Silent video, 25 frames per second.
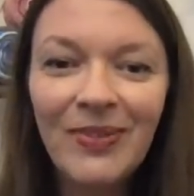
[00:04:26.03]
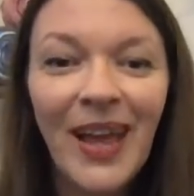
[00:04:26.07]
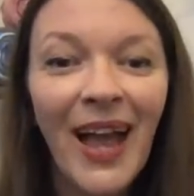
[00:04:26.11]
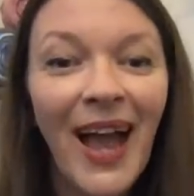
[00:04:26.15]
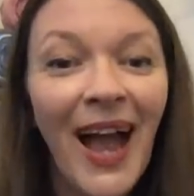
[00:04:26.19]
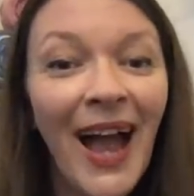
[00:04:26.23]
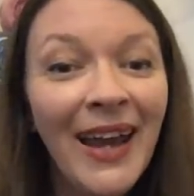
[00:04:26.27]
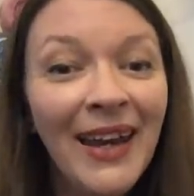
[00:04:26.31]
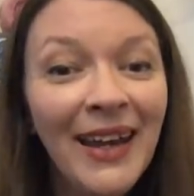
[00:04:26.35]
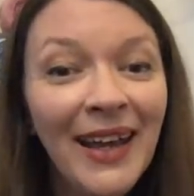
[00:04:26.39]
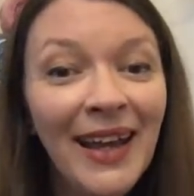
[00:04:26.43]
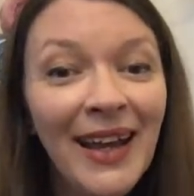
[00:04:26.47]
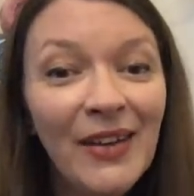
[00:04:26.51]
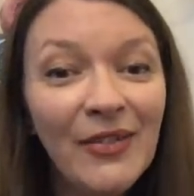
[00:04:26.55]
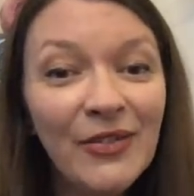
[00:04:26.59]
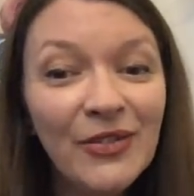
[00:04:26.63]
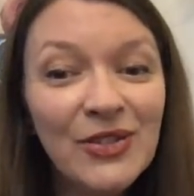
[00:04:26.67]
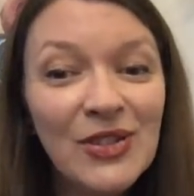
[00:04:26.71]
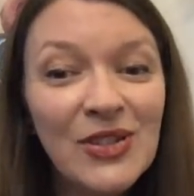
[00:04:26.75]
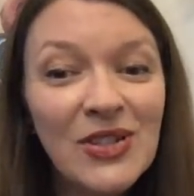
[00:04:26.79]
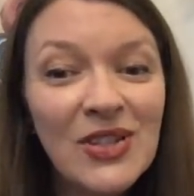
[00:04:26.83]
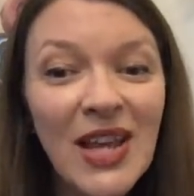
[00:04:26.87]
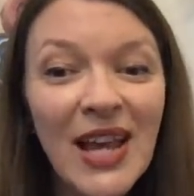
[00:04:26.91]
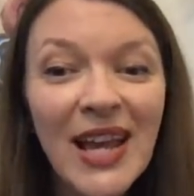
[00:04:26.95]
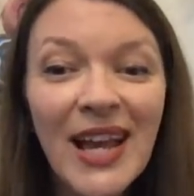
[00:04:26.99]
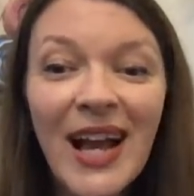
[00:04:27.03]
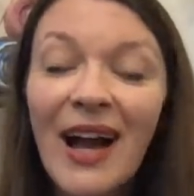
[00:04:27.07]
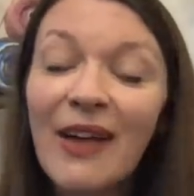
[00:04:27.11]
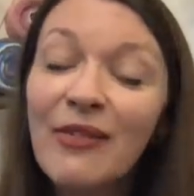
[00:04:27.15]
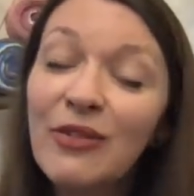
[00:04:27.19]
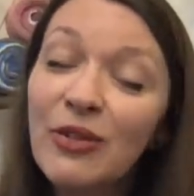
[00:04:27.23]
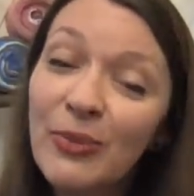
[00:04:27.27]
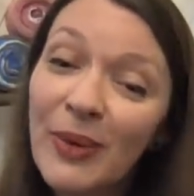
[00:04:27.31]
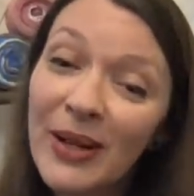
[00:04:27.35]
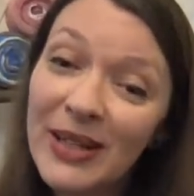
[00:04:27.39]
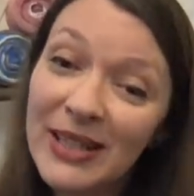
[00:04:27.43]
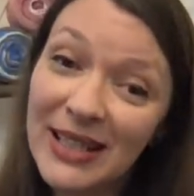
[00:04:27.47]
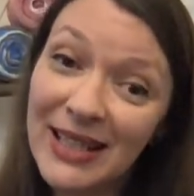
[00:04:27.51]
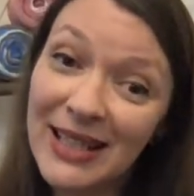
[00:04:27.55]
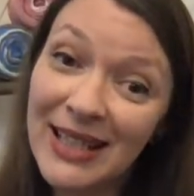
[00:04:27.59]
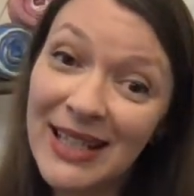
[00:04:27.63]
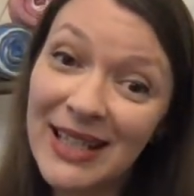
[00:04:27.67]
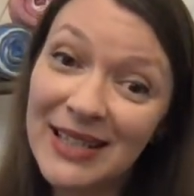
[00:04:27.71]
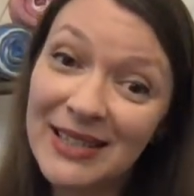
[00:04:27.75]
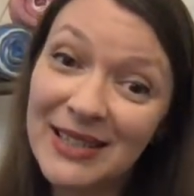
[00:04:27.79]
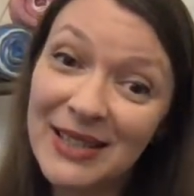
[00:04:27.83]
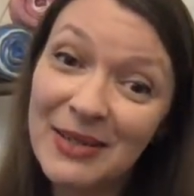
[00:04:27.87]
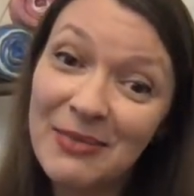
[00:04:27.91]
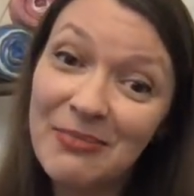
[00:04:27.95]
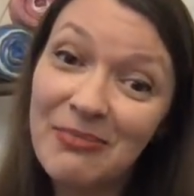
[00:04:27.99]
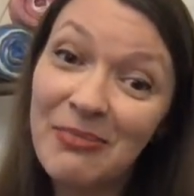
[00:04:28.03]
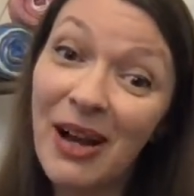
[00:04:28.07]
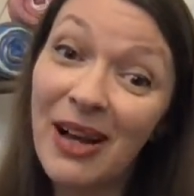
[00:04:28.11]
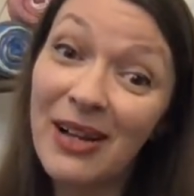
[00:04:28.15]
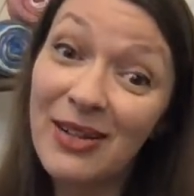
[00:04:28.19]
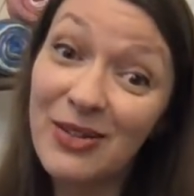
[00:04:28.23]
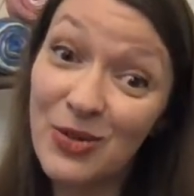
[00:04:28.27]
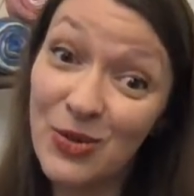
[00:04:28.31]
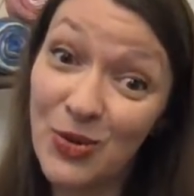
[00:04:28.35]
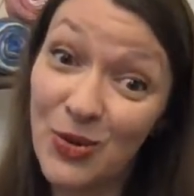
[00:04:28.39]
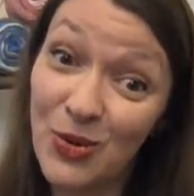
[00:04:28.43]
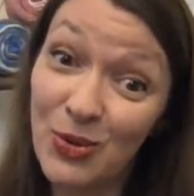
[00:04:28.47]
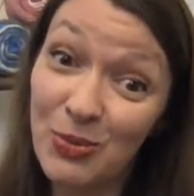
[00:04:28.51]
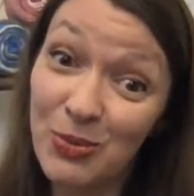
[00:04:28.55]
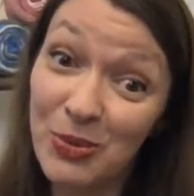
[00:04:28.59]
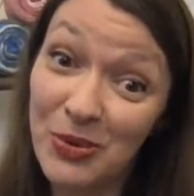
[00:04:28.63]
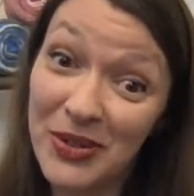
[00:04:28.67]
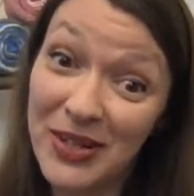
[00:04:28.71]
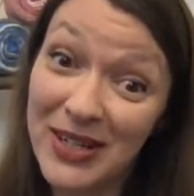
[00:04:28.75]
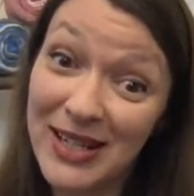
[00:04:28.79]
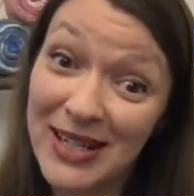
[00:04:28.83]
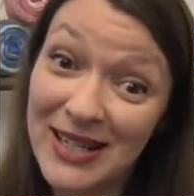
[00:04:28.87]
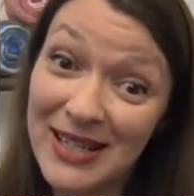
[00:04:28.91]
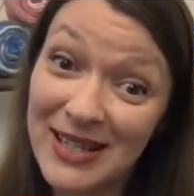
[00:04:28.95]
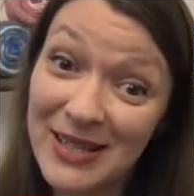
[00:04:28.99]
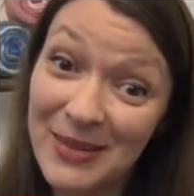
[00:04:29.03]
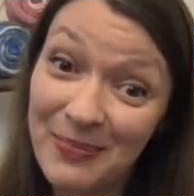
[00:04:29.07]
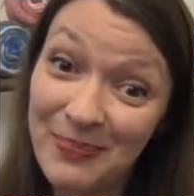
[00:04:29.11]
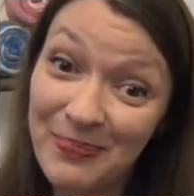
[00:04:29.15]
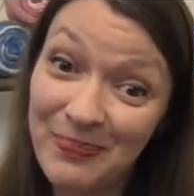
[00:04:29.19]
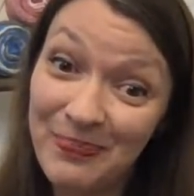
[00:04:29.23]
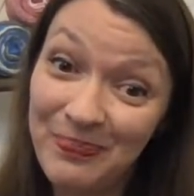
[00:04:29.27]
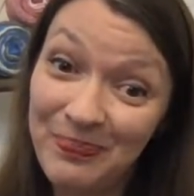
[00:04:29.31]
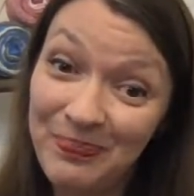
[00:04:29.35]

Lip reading: And I have to say, I've already eaten my strawberries